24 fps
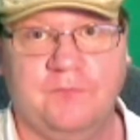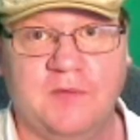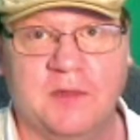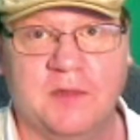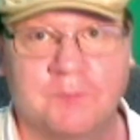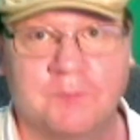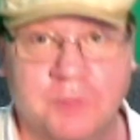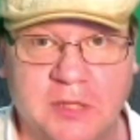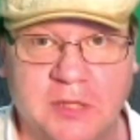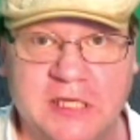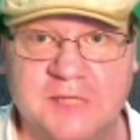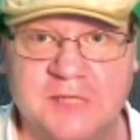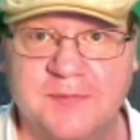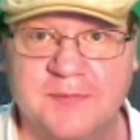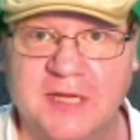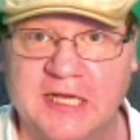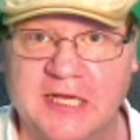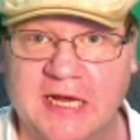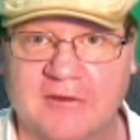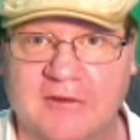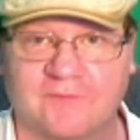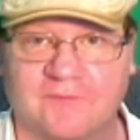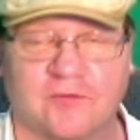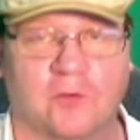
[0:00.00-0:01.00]
Please be
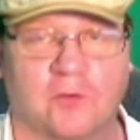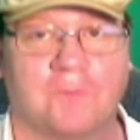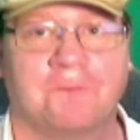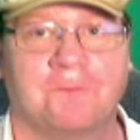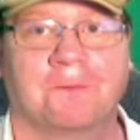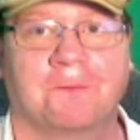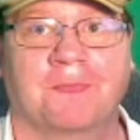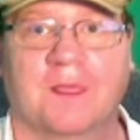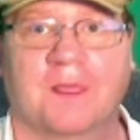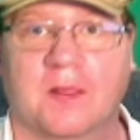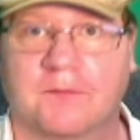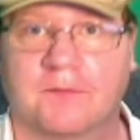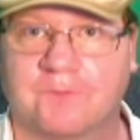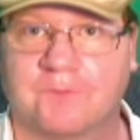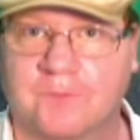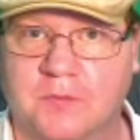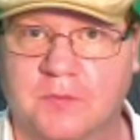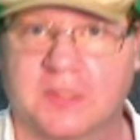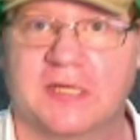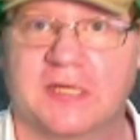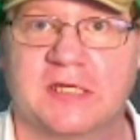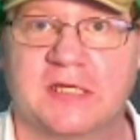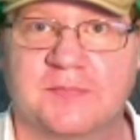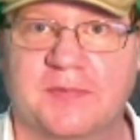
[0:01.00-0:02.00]
careful.
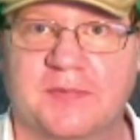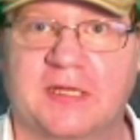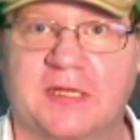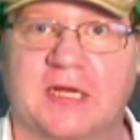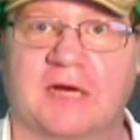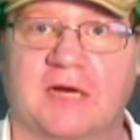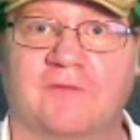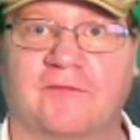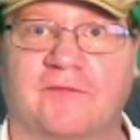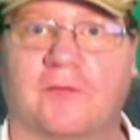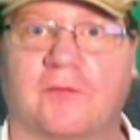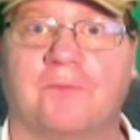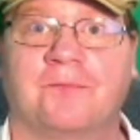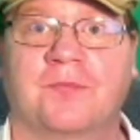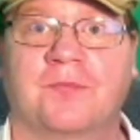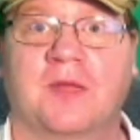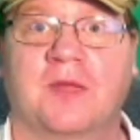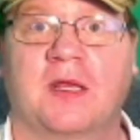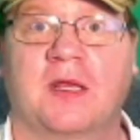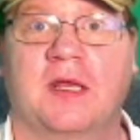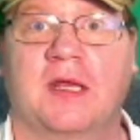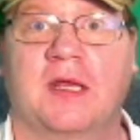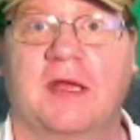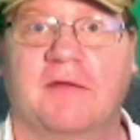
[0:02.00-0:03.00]
Please be careful.
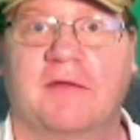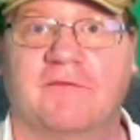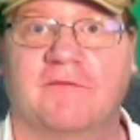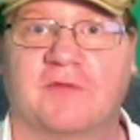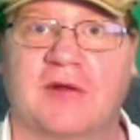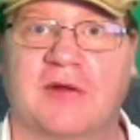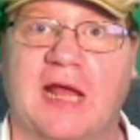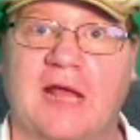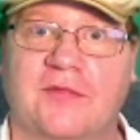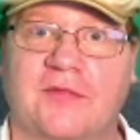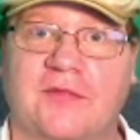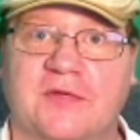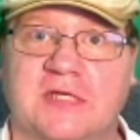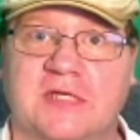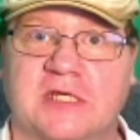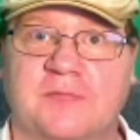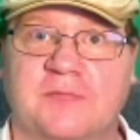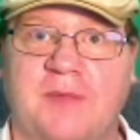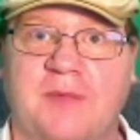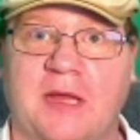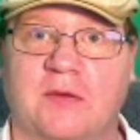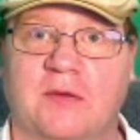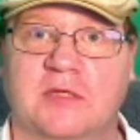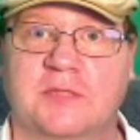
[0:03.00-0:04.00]
For now, this is
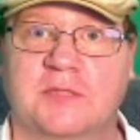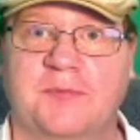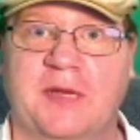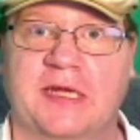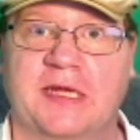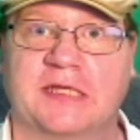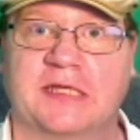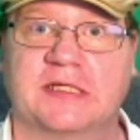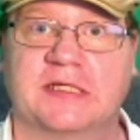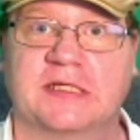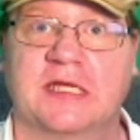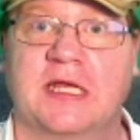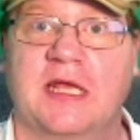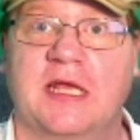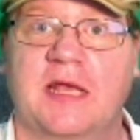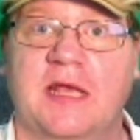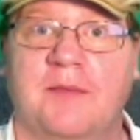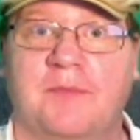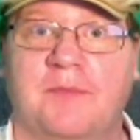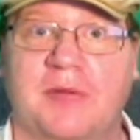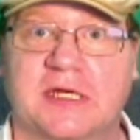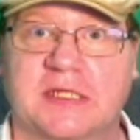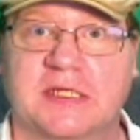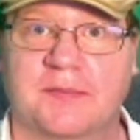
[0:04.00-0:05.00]
Penguin Speaks.
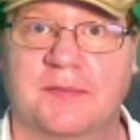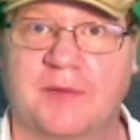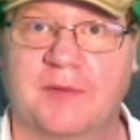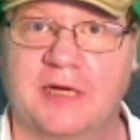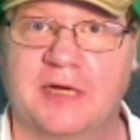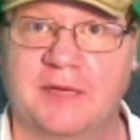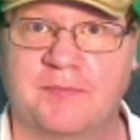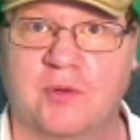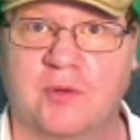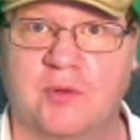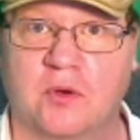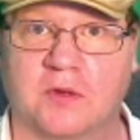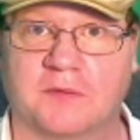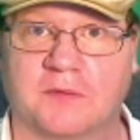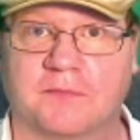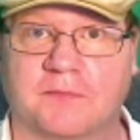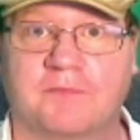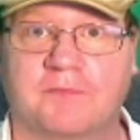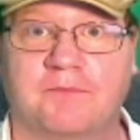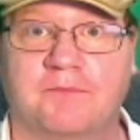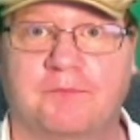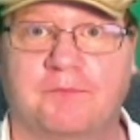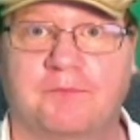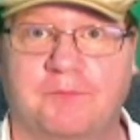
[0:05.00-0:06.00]
Be somebody important.
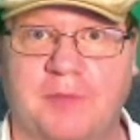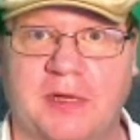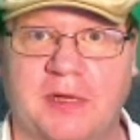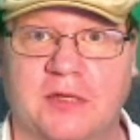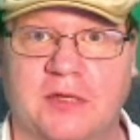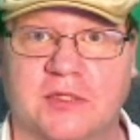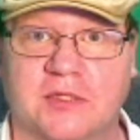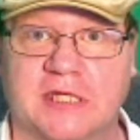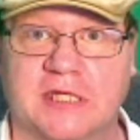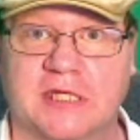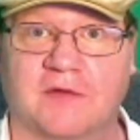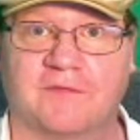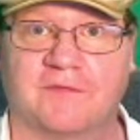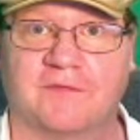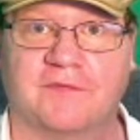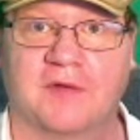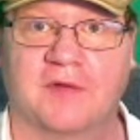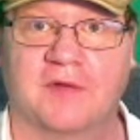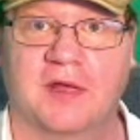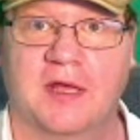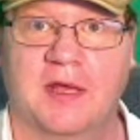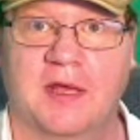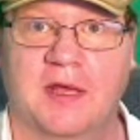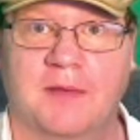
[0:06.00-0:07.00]
Be yourself.
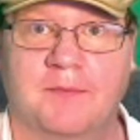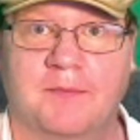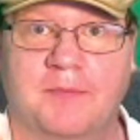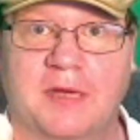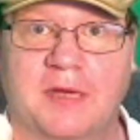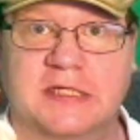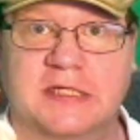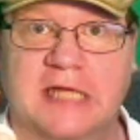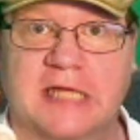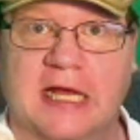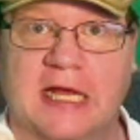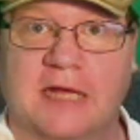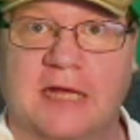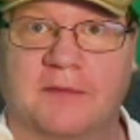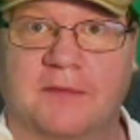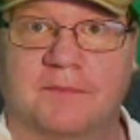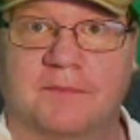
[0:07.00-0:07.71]
Peace out.